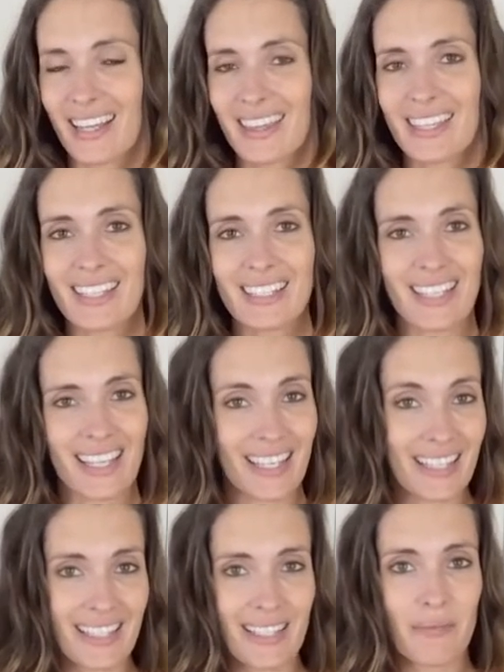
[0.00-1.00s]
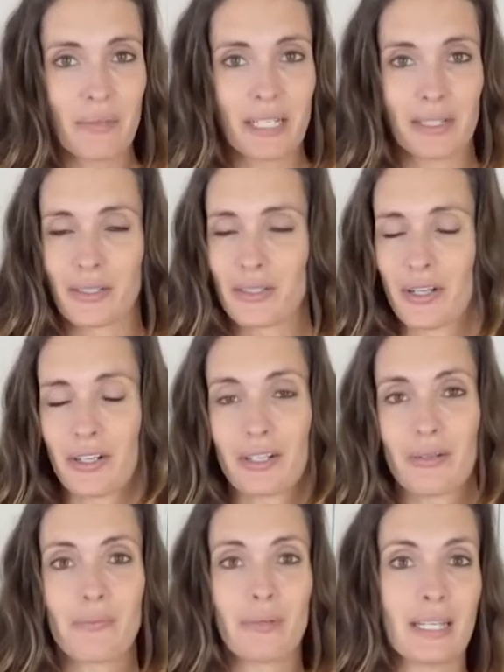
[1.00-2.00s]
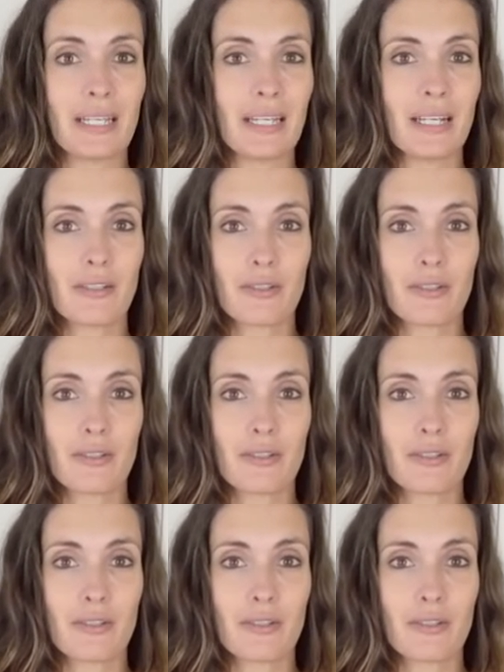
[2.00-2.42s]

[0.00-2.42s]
These easy meals are going to be